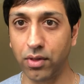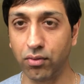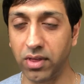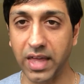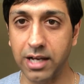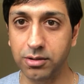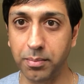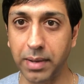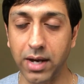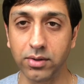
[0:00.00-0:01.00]

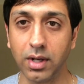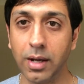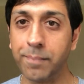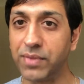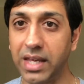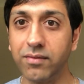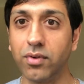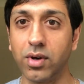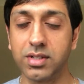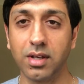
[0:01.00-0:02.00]
£3,000
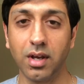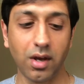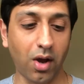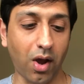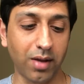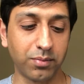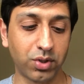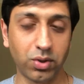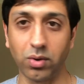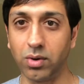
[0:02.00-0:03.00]
invoice, I'm
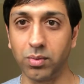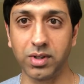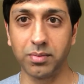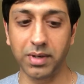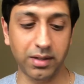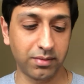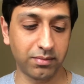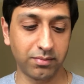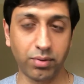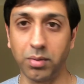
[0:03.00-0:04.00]
sure would have been
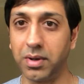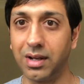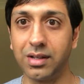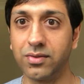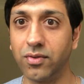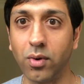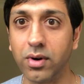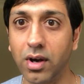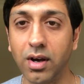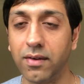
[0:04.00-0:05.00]
probably at least
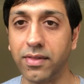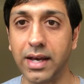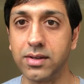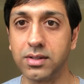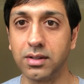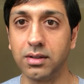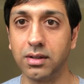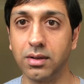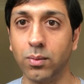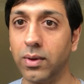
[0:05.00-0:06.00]
4,500
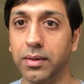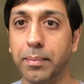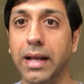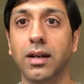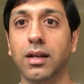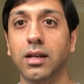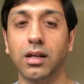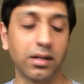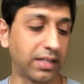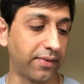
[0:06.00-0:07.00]
with Bentley,
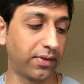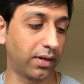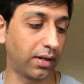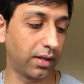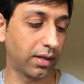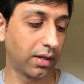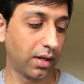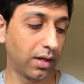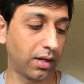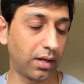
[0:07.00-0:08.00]
definitely.
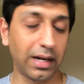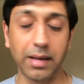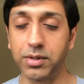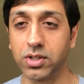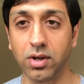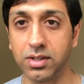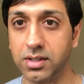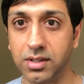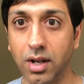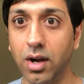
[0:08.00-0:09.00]
Labour
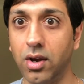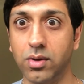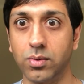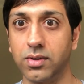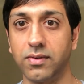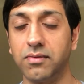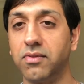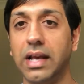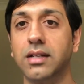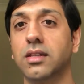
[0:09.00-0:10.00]
charges alone would have
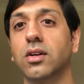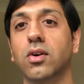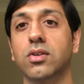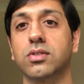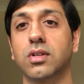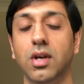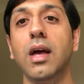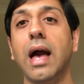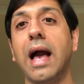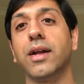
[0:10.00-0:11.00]
inflated the costs.
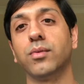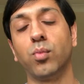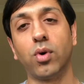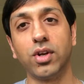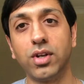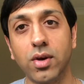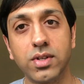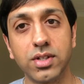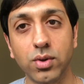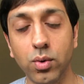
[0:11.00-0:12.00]
And what you
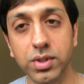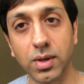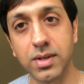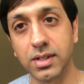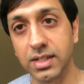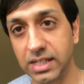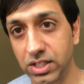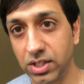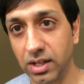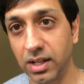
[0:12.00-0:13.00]
notice also is,
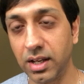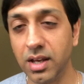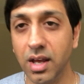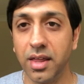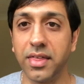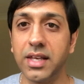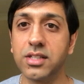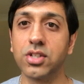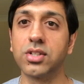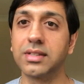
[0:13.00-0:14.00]
additionally, things
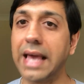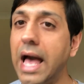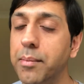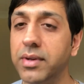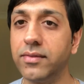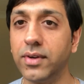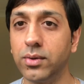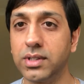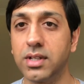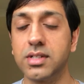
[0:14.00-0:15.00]
such as cabin
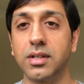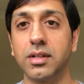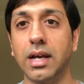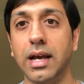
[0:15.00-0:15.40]
filters and